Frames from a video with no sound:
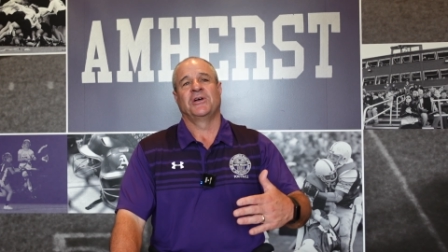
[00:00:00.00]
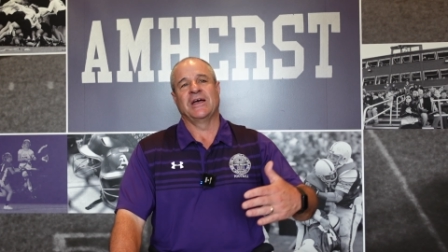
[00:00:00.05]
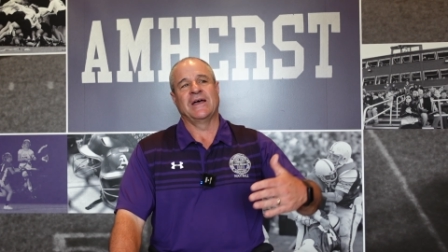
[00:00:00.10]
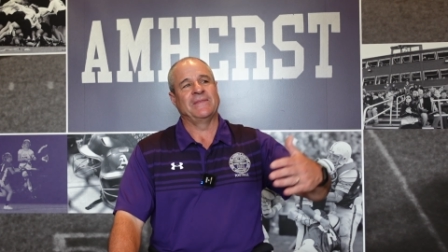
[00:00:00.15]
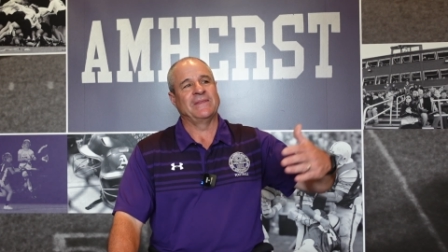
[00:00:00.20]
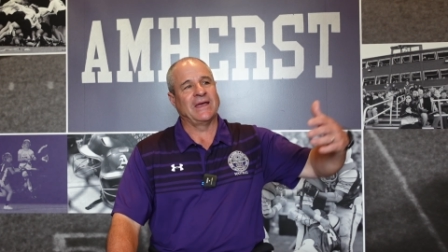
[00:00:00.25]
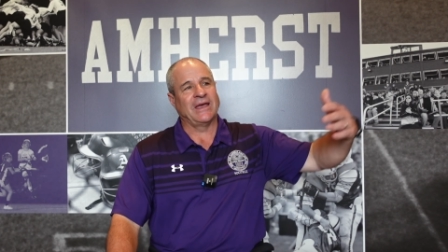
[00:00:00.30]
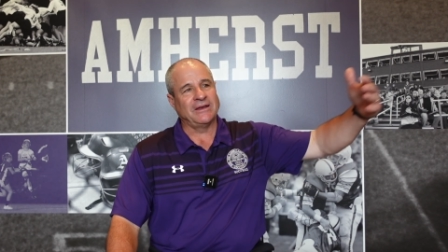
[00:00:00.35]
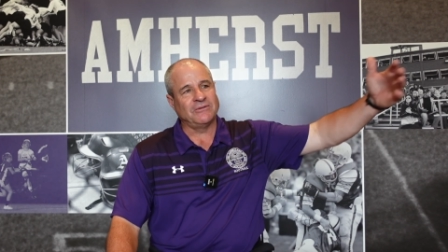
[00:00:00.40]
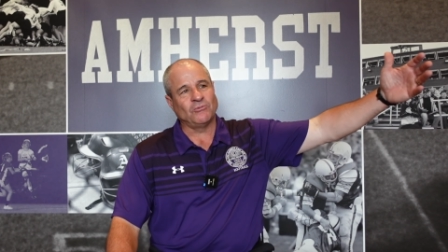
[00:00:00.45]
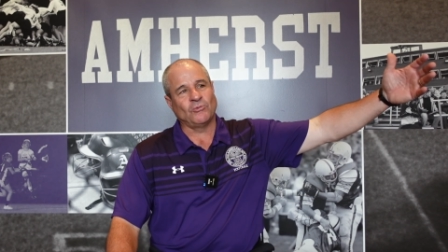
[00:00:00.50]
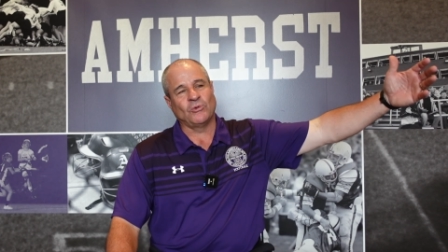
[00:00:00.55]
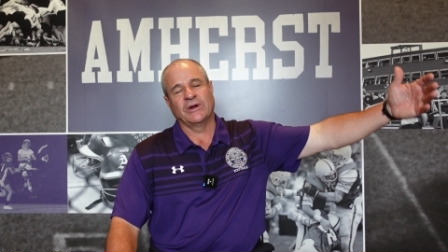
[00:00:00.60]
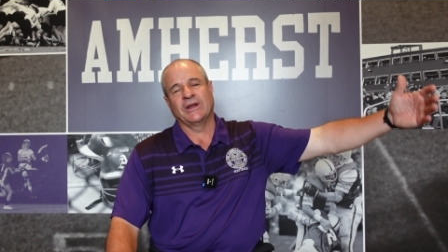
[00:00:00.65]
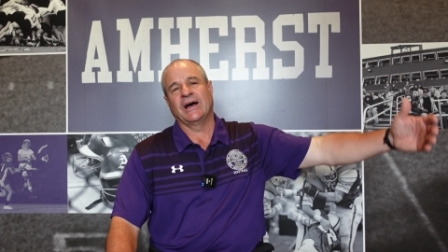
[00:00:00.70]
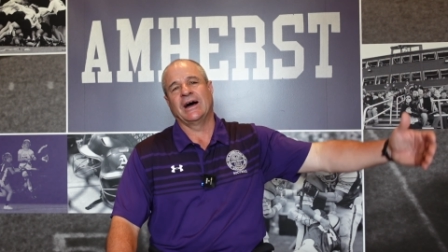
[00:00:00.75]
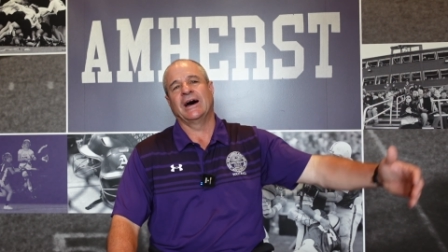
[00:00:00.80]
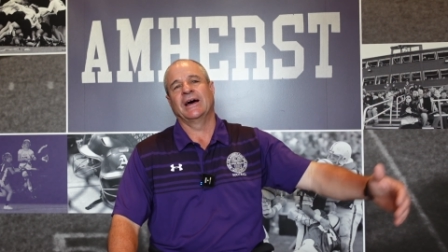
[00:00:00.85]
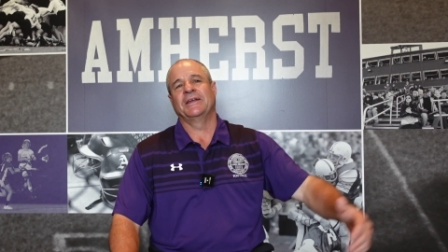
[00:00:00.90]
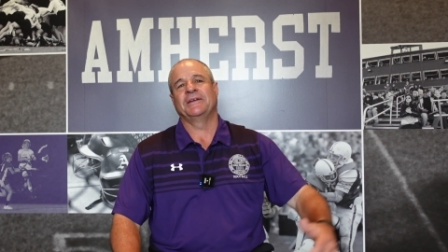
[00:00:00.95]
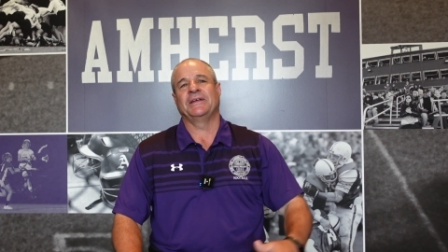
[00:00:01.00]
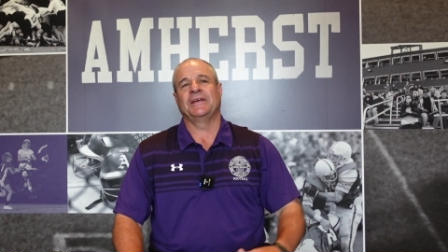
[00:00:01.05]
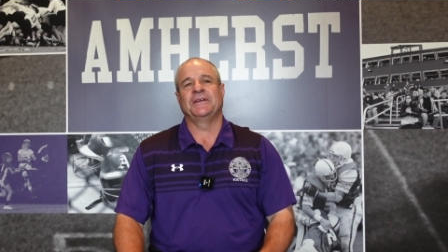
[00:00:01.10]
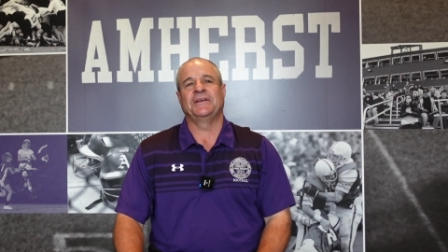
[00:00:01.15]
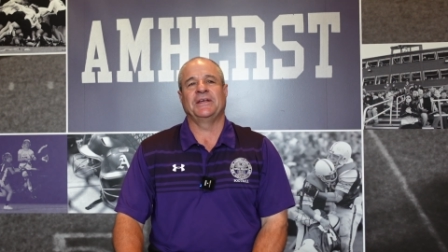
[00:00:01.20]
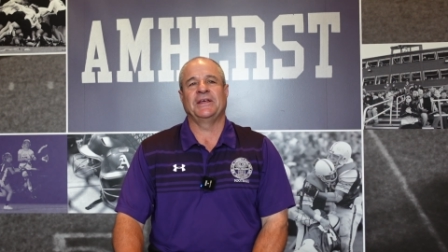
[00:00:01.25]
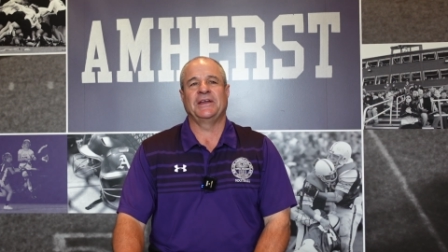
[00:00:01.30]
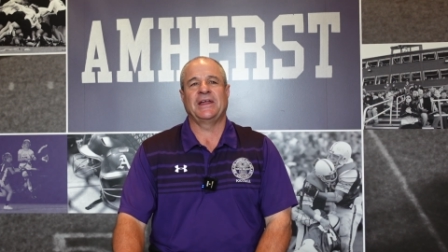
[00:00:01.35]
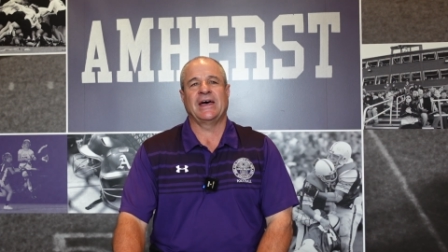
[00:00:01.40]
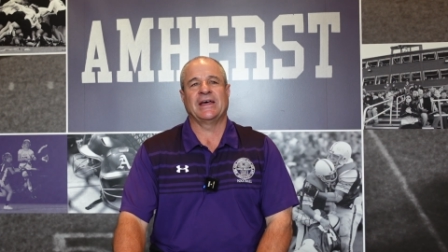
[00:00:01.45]
and then went on
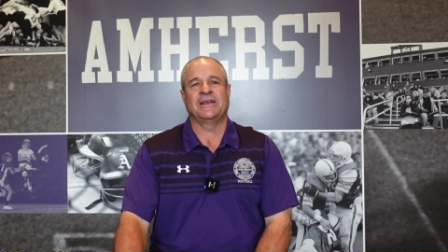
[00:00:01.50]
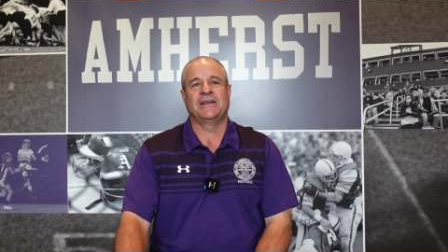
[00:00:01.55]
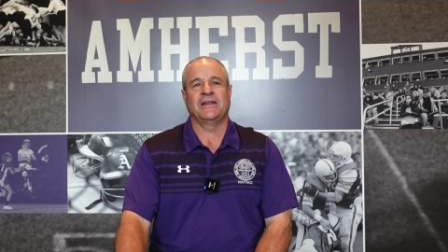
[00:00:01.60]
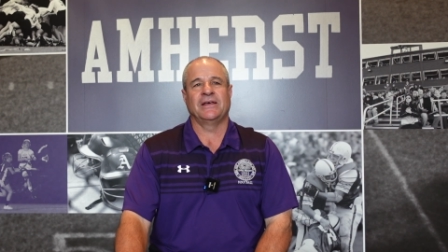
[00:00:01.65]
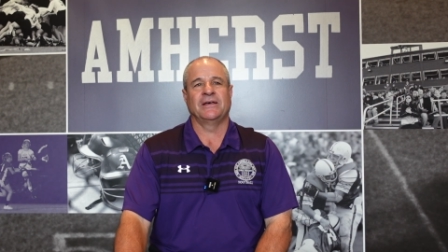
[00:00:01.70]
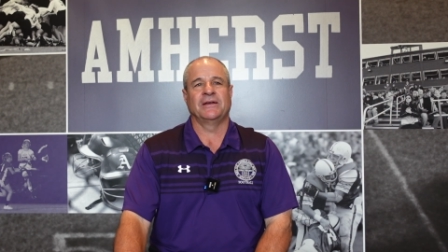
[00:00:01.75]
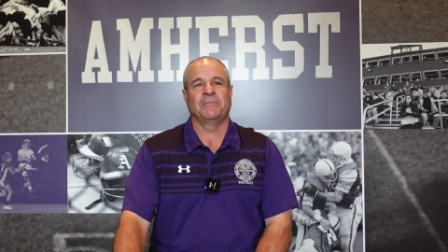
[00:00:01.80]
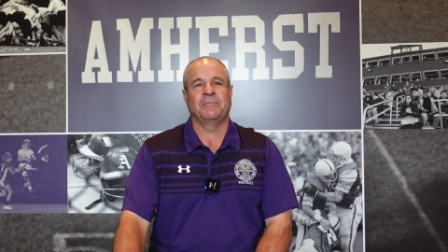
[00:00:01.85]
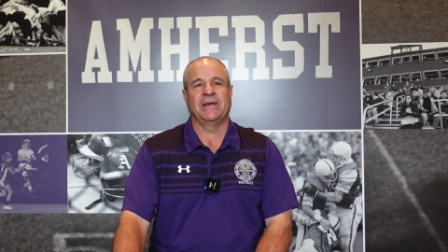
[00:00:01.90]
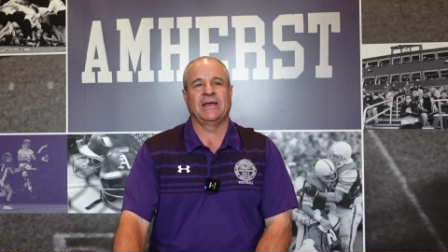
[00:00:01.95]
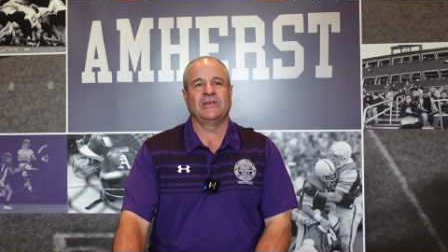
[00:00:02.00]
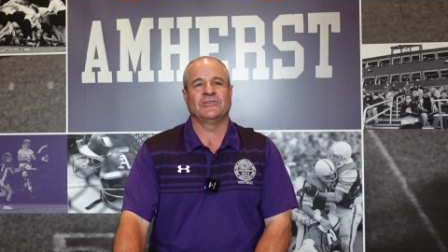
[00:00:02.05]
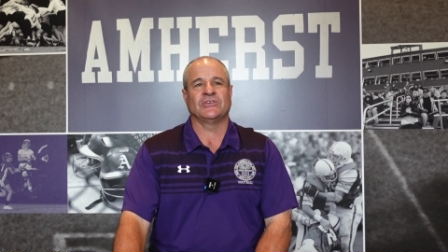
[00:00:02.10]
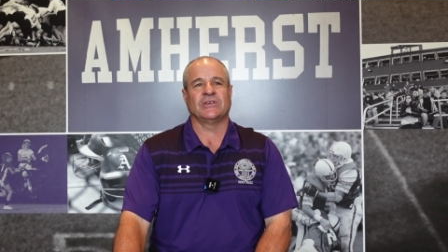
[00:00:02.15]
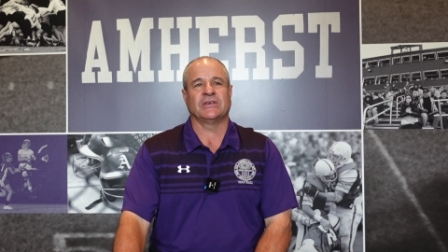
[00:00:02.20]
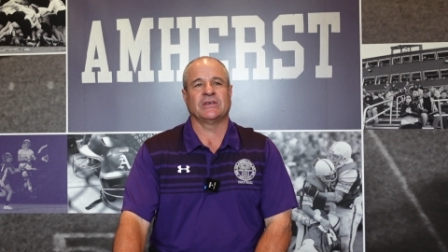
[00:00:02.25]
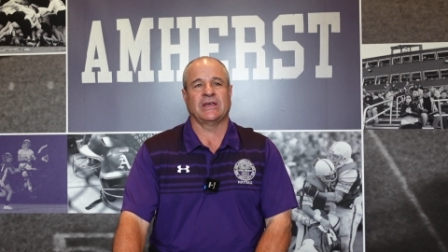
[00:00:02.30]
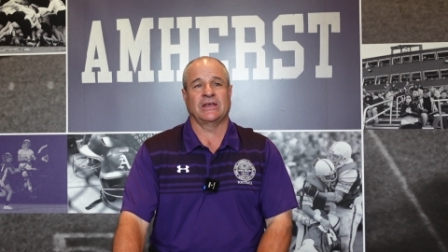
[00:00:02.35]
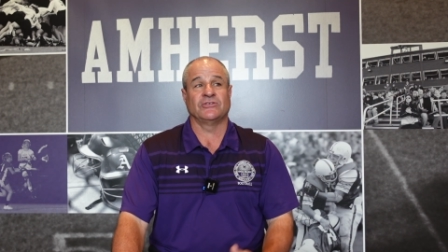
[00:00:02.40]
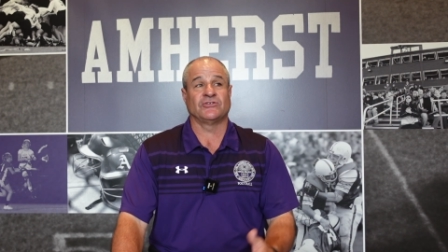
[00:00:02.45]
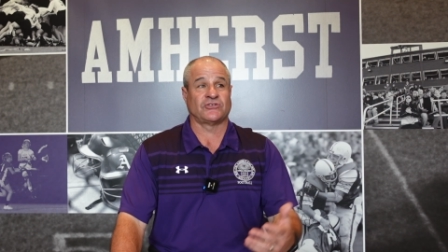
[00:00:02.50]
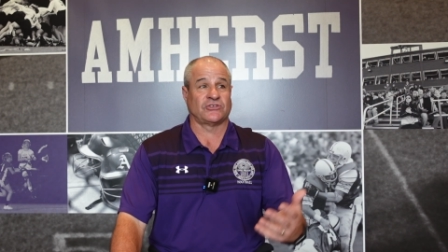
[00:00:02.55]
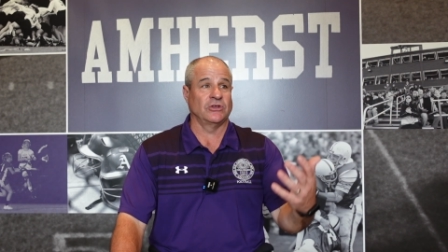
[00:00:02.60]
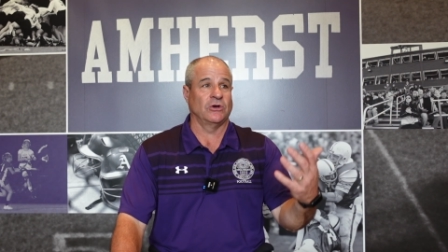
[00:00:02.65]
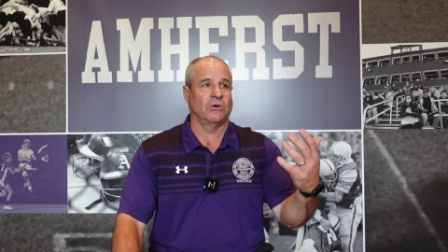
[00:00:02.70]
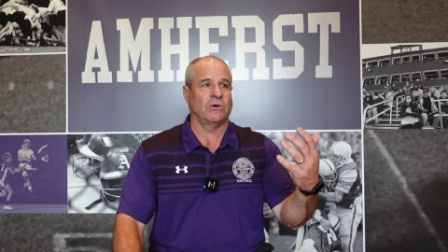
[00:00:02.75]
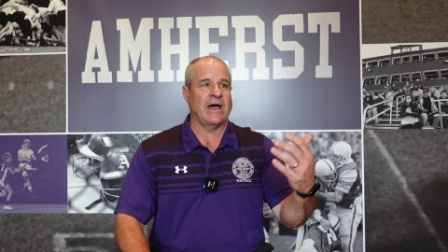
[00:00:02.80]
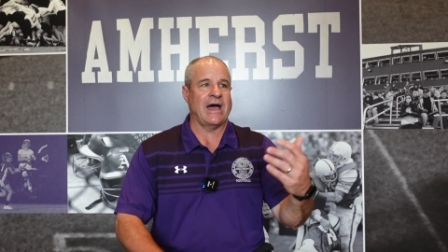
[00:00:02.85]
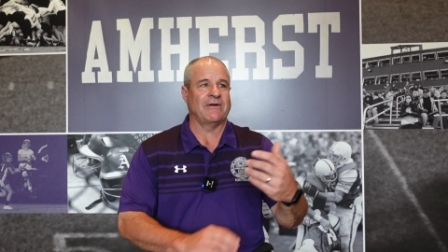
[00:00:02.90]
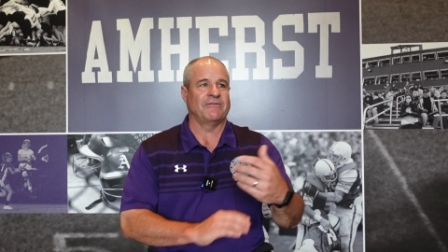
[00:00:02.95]
and had an amazing and
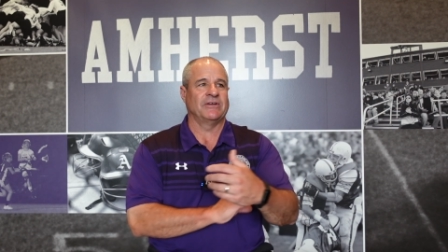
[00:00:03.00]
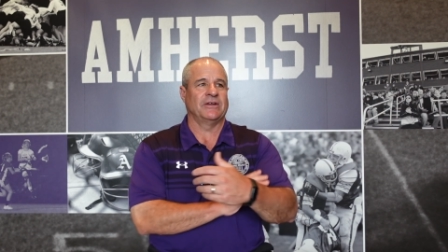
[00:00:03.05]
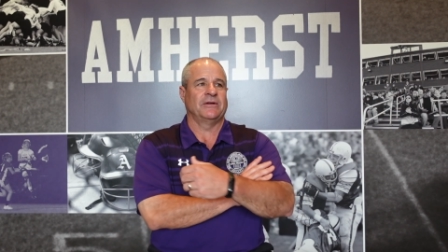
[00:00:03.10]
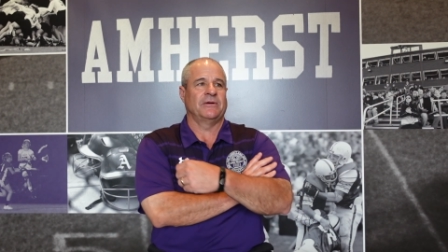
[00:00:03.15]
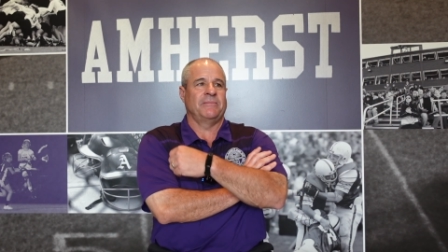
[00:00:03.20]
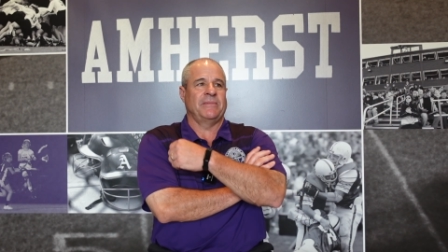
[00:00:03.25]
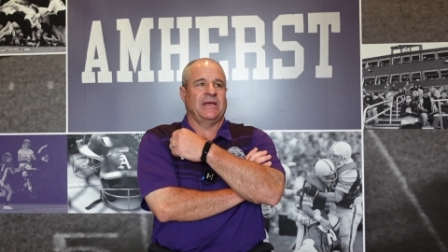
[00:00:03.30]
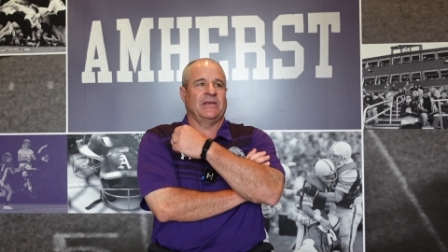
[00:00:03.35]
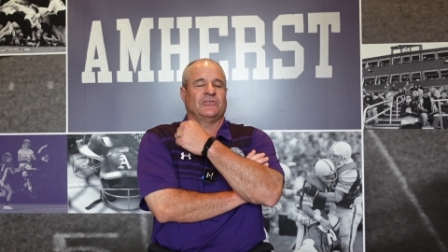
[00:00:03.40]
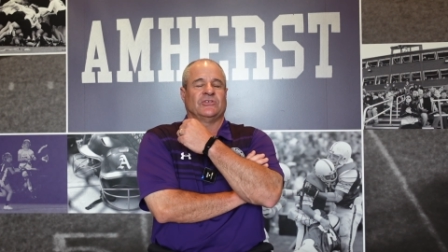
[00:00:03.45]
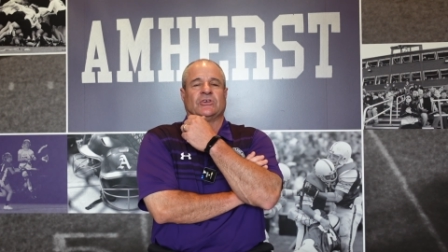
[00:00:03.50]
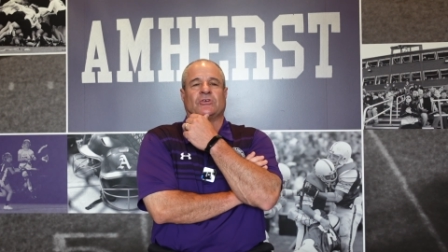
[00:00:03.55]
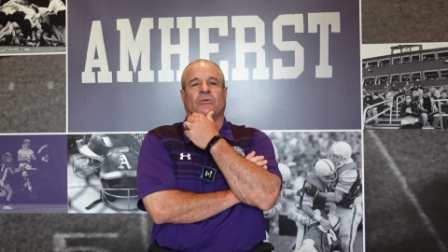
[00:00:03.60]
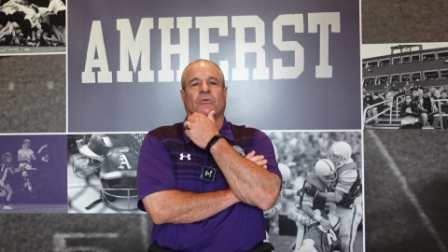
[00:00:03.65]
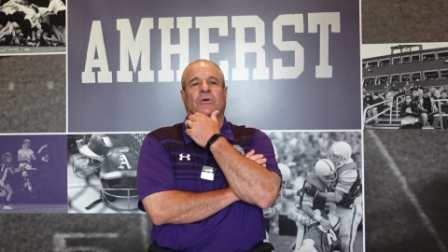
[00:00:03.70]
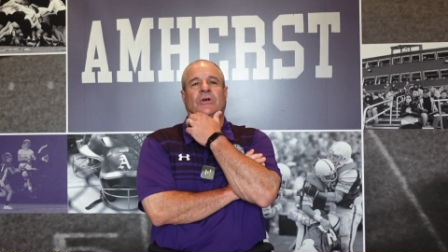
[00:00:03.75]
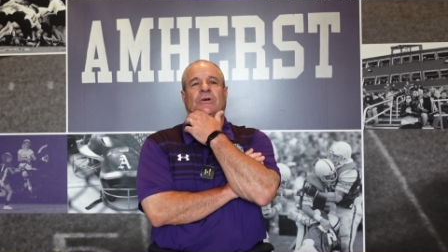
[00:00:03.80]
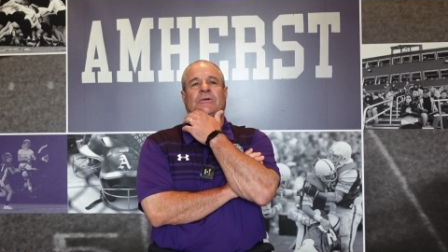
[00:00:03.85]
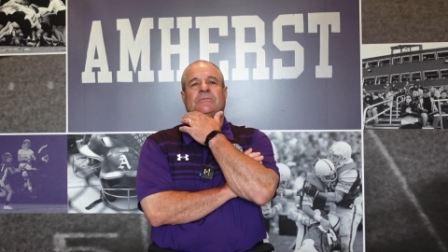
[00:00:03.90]
still having an amazing career.